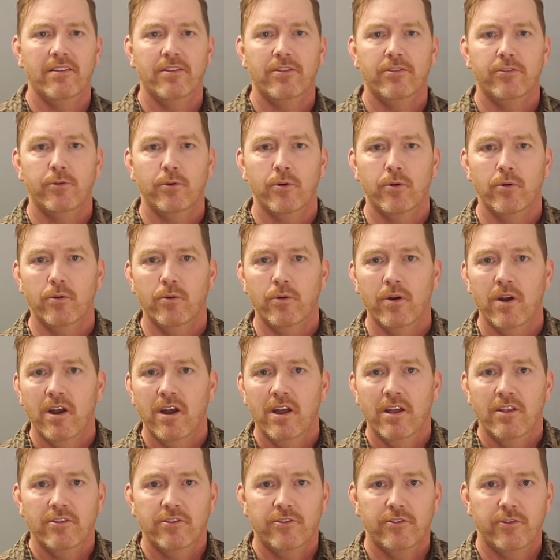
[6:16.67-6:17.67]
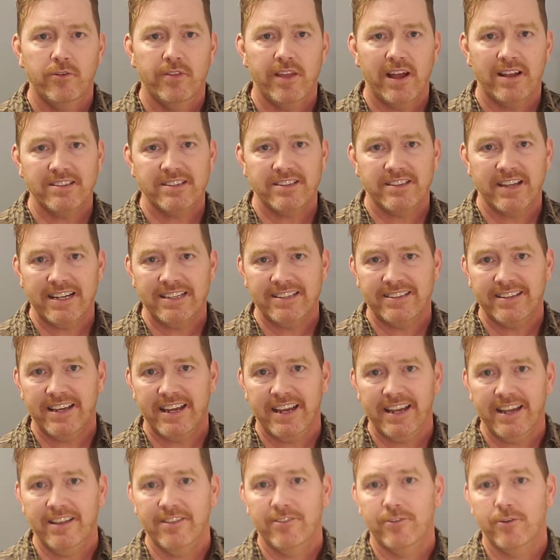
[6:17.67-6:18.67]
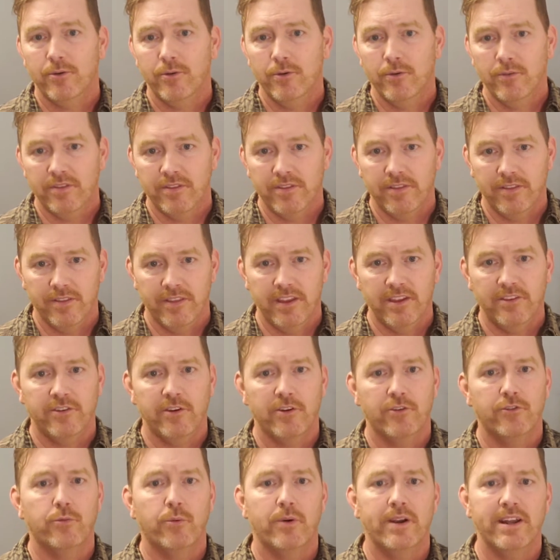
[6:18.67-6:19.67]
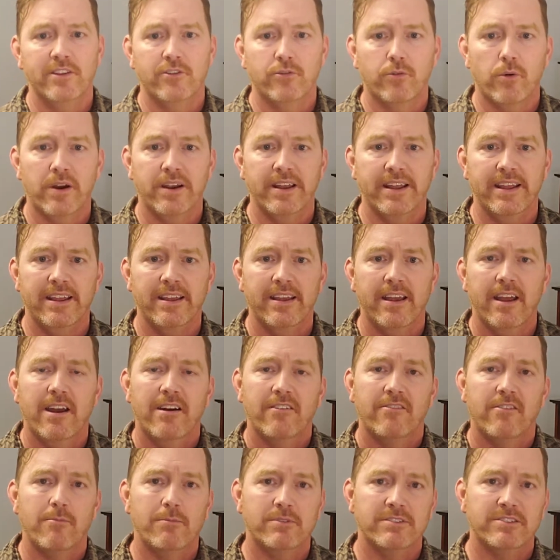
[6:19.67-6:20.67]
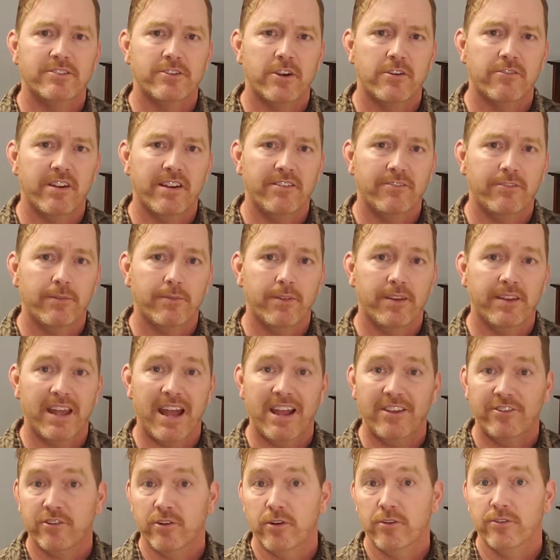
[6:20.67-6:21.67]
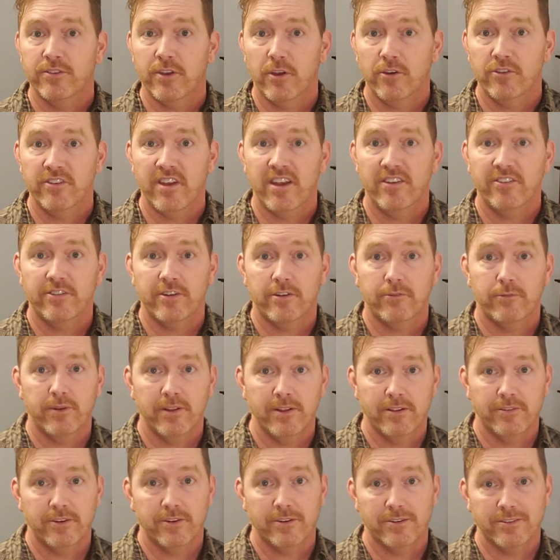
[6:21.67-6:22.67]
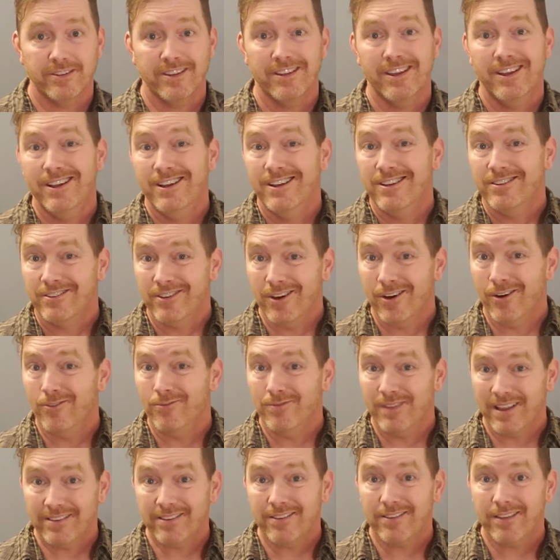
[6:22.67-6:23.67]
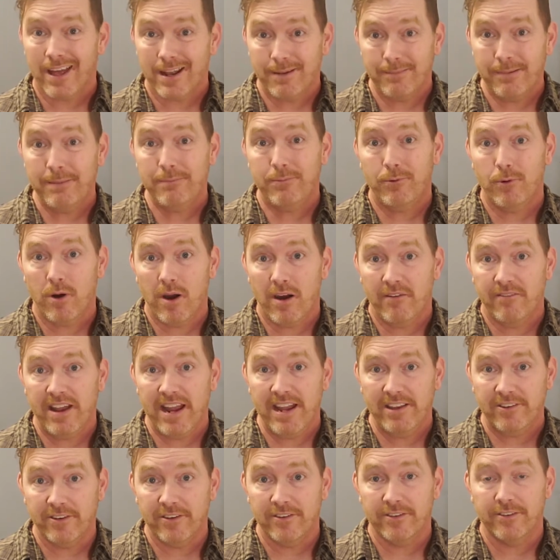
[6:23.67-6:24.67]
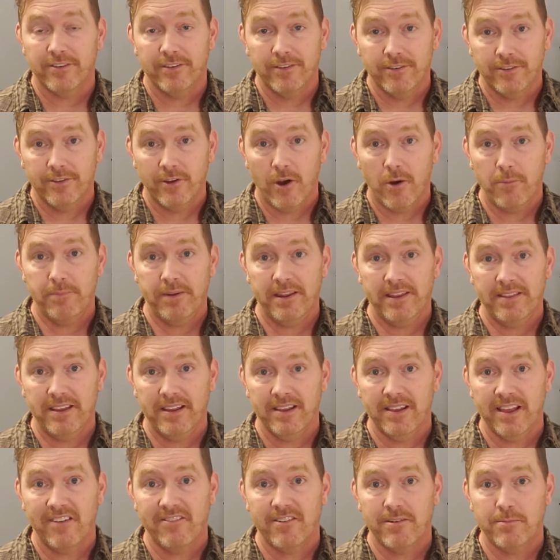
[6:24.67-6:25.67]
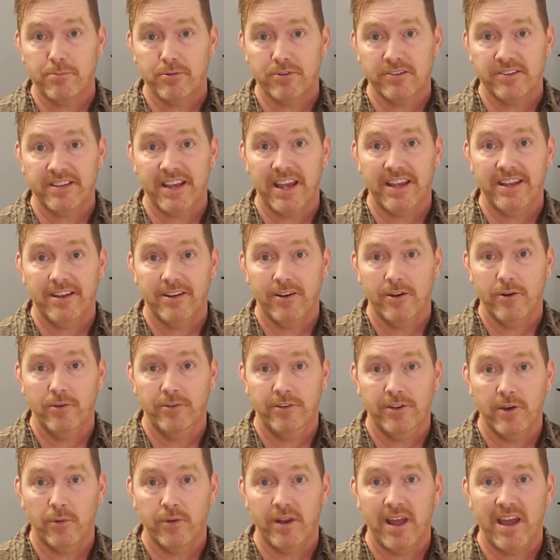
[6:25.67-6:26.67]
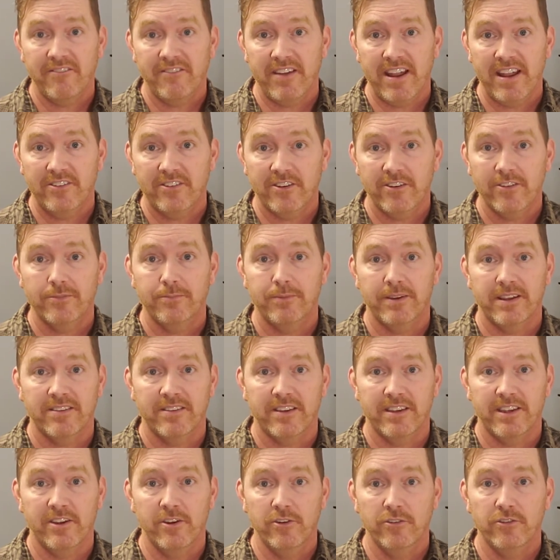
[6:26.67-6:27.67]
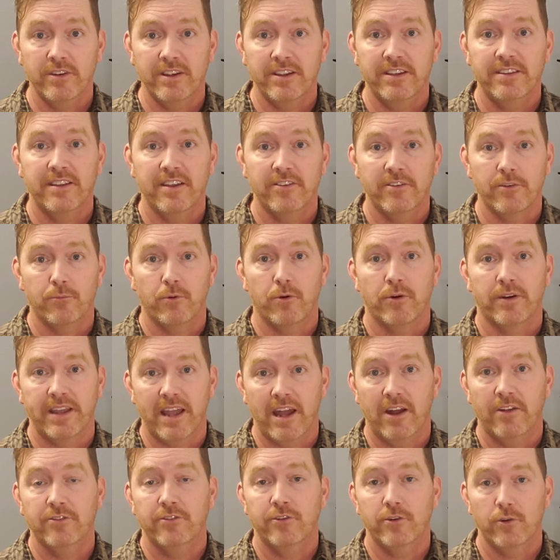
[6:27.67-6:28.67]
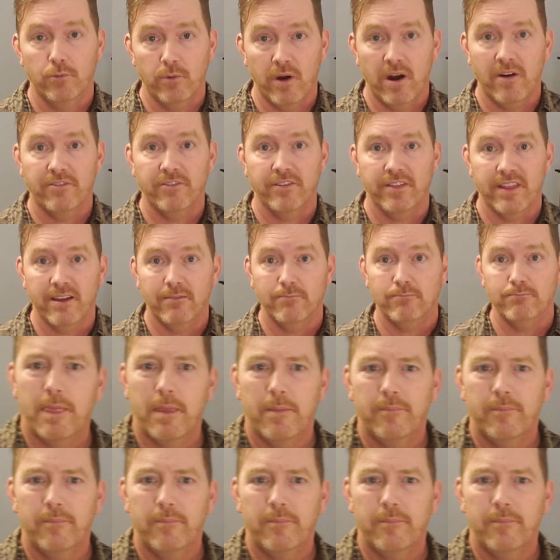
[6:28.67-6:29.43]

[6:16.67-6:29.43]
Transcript: through 2019 through this year 2020 from a survey from the National Association of Realtors. So that's a lot of people who have agents. Don't be the 11% who don't have agents because it usually doesn't work out too well for them.